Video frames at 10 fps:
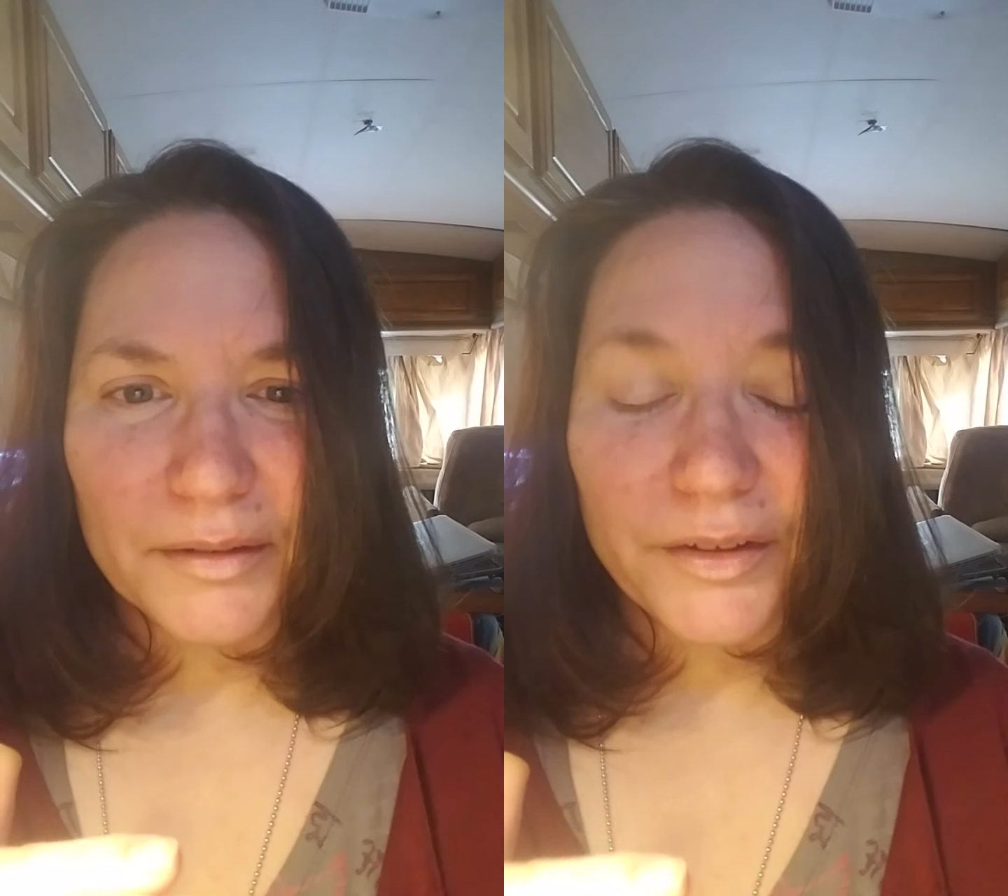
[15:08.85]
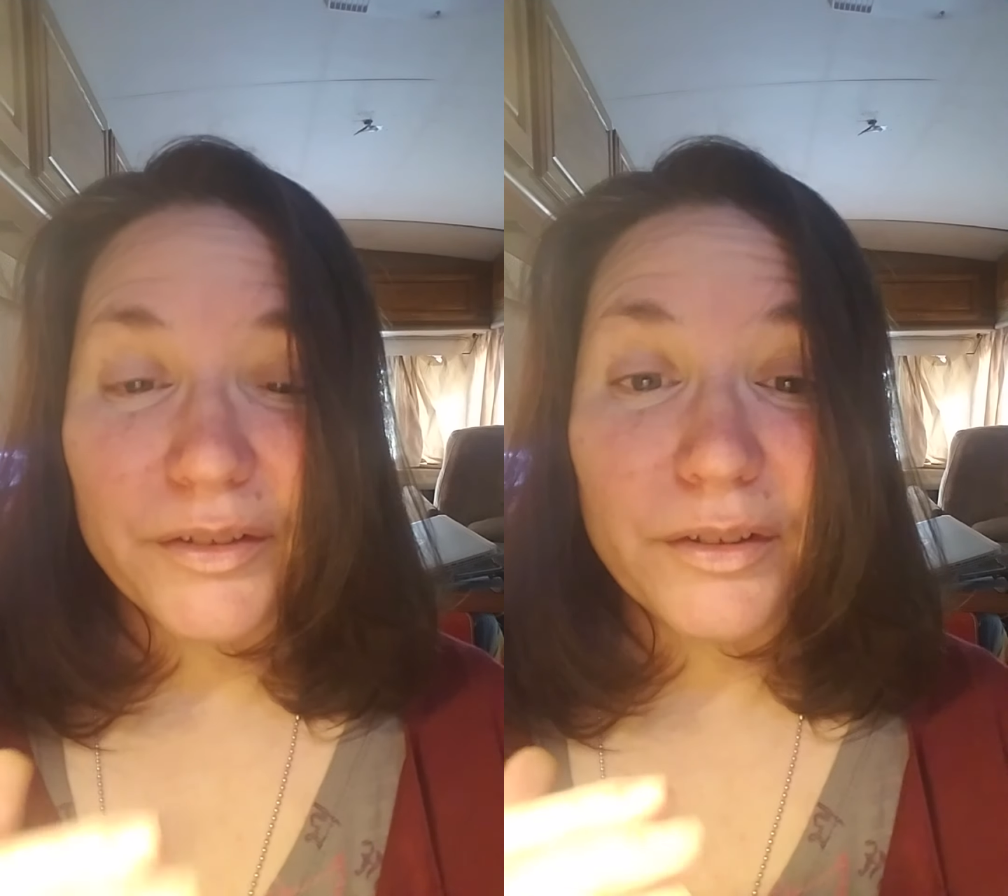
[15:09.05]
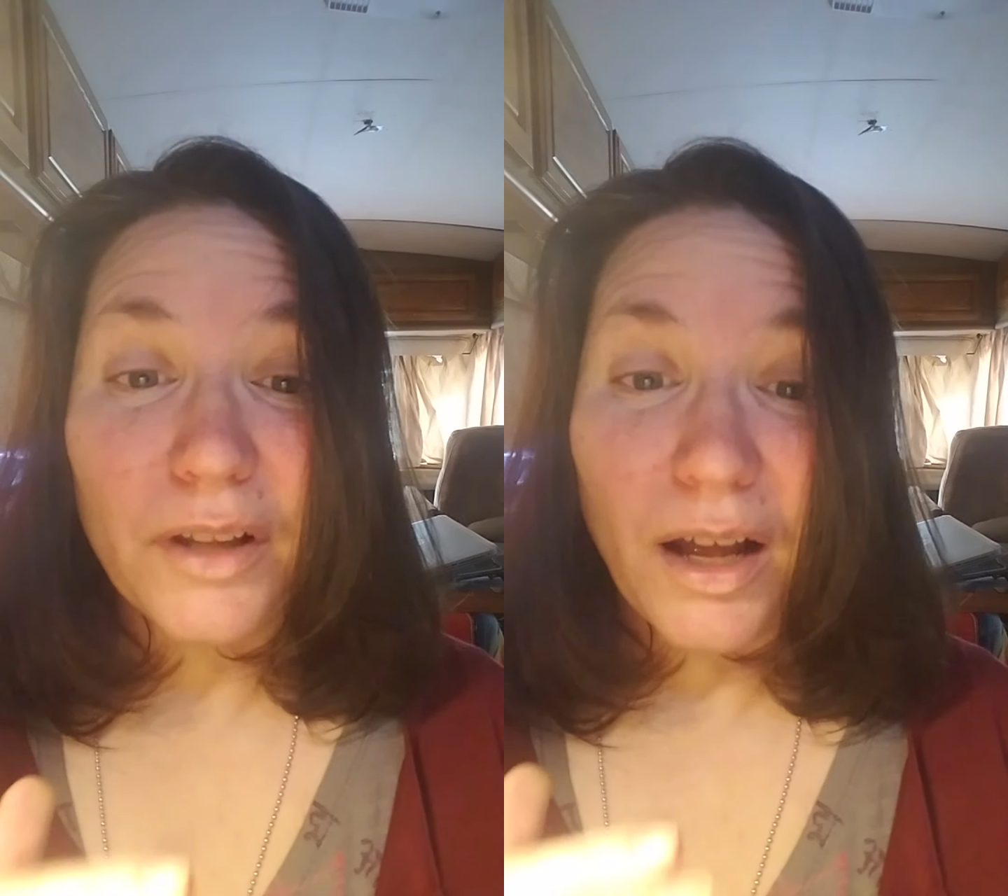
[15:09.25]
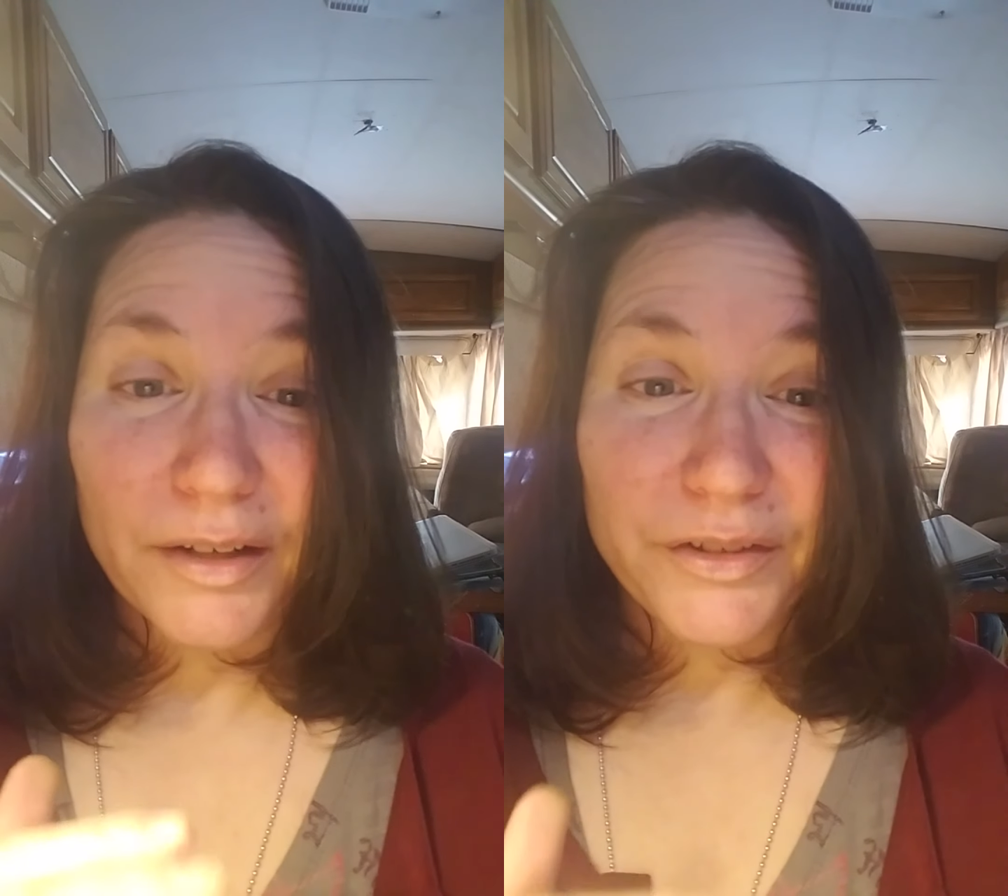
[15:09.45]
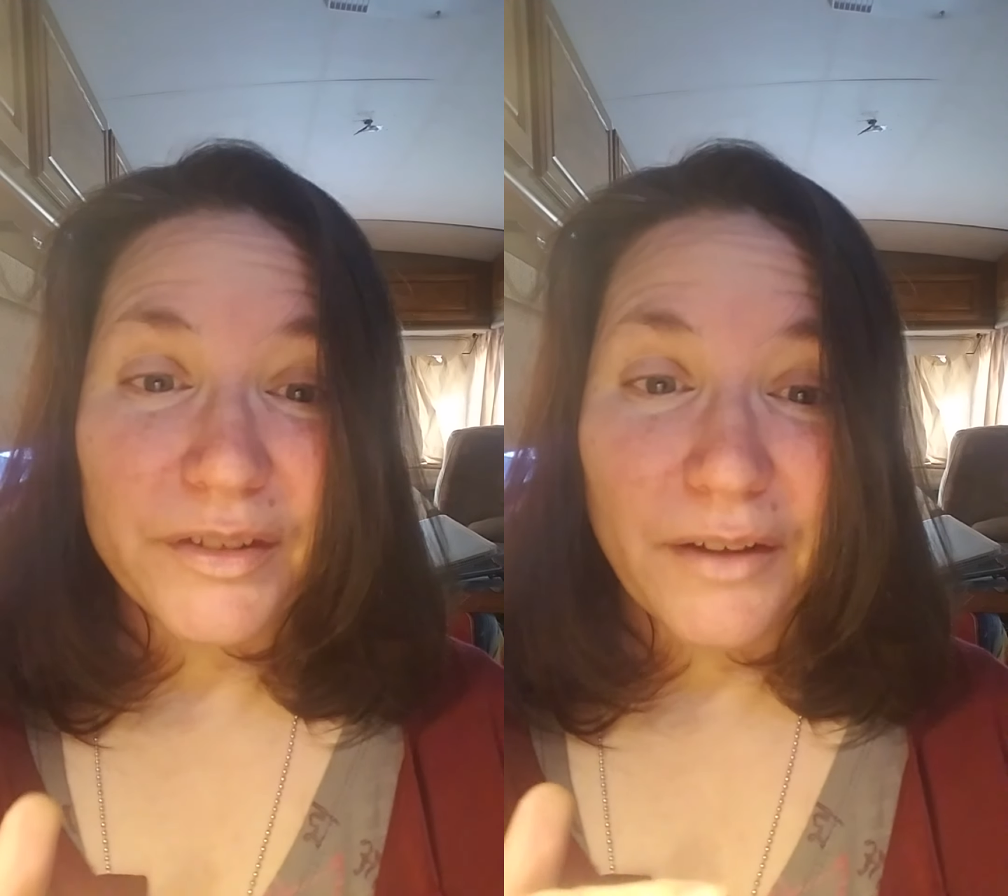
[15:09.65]
because there's a lot
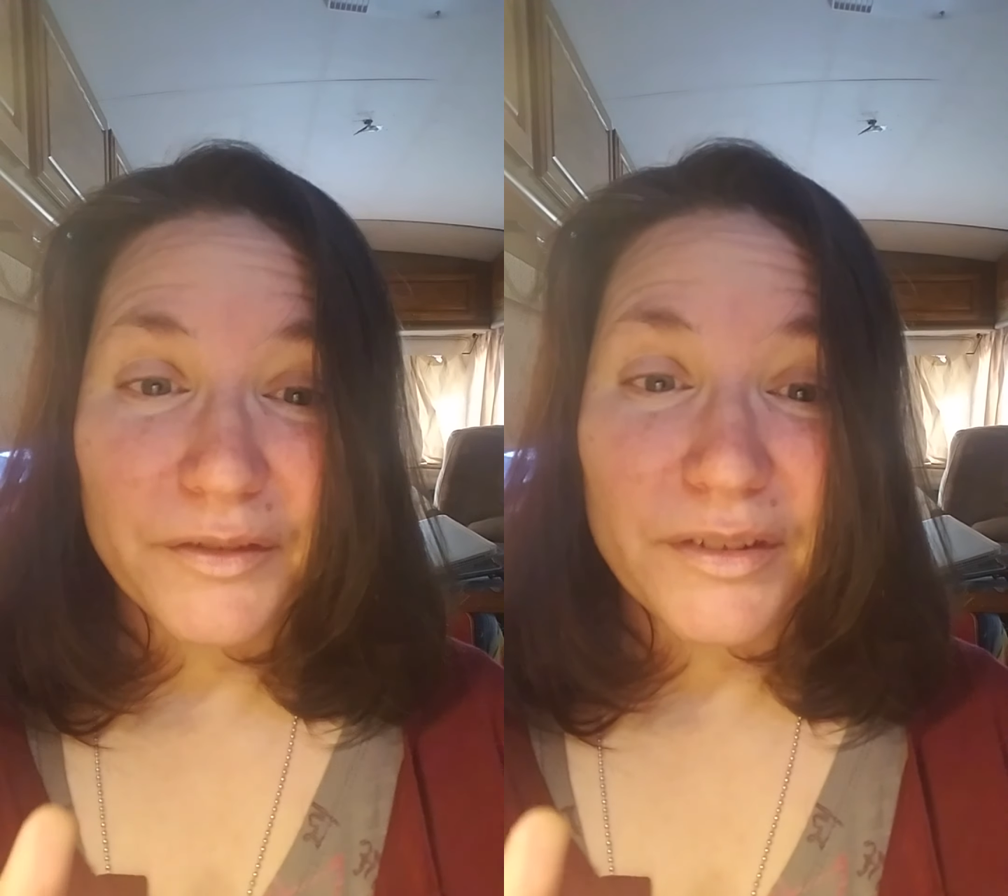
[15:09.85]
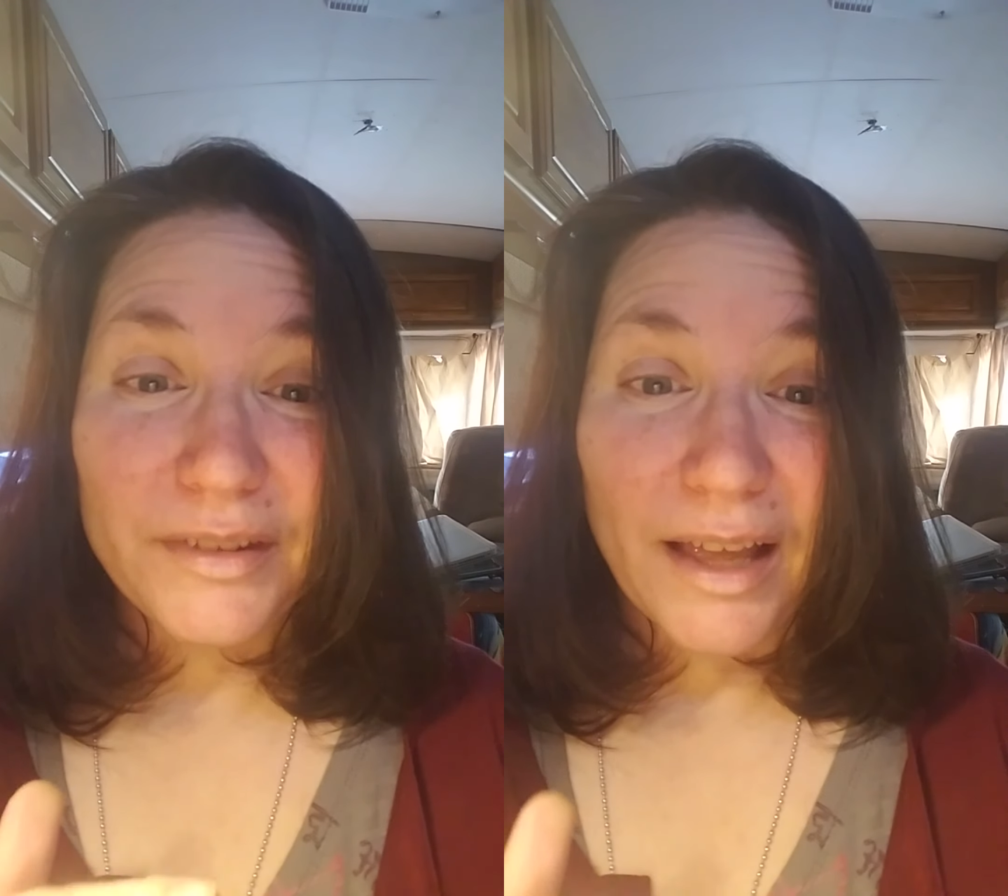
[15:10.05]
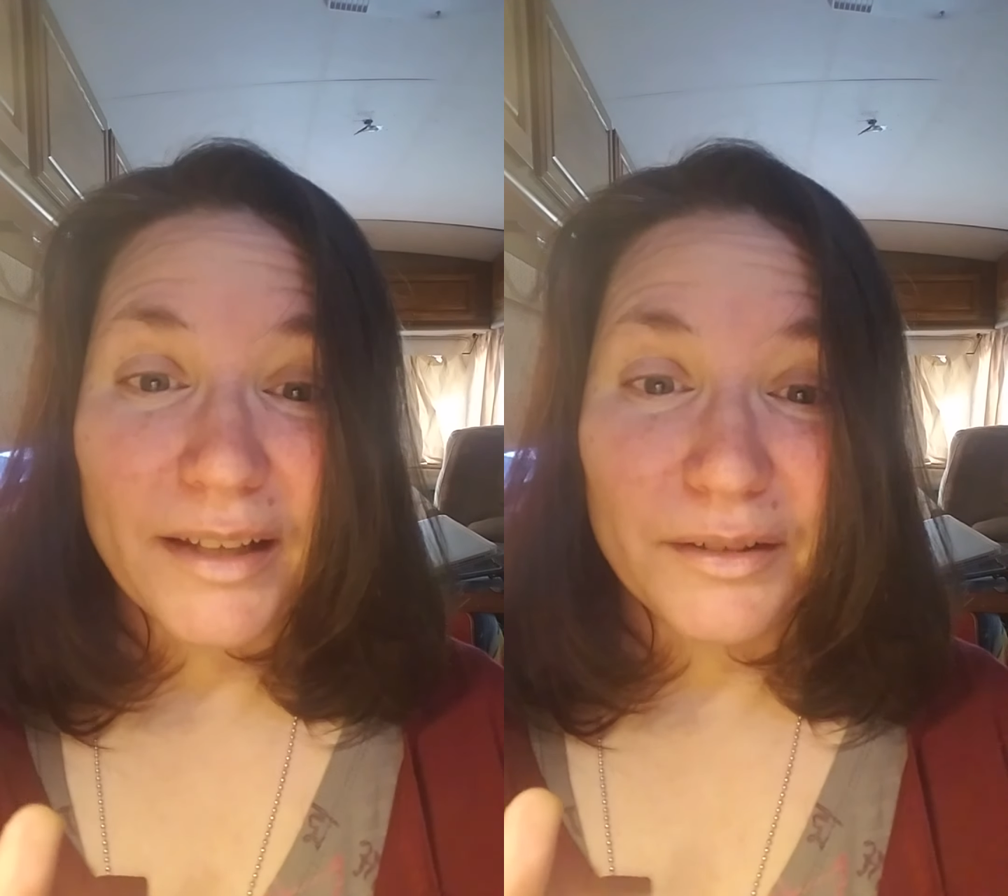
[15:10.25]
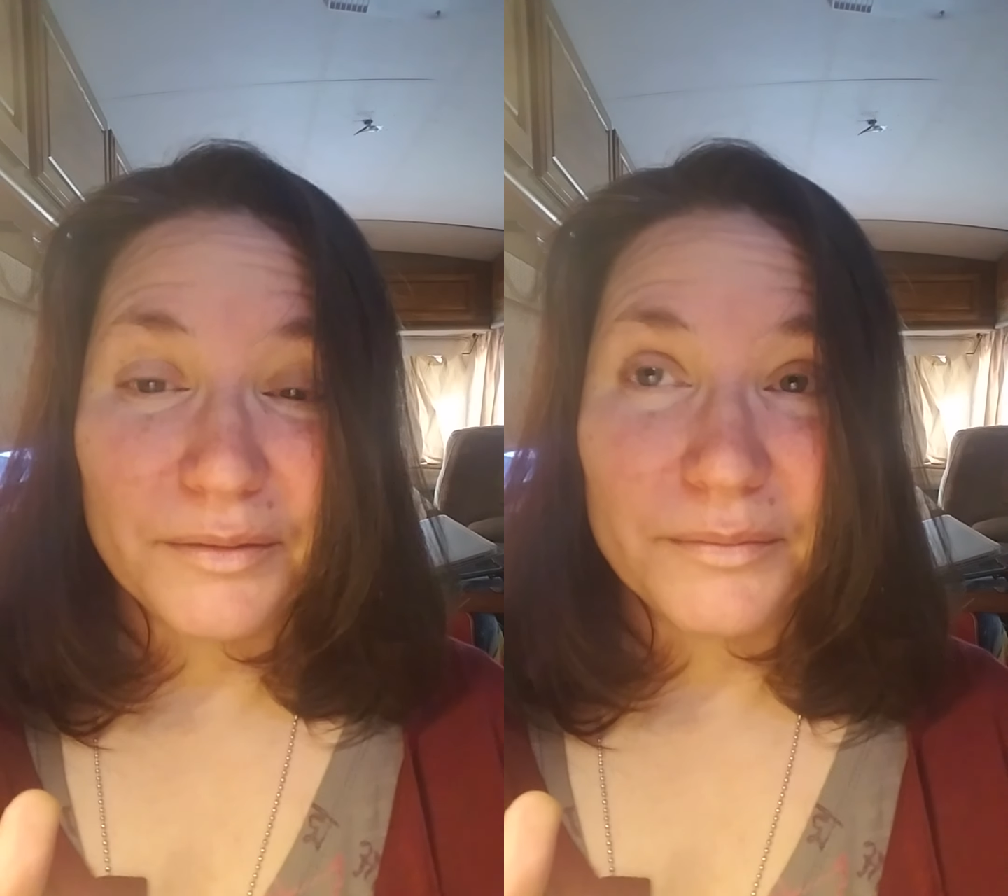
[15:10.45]
of stuff that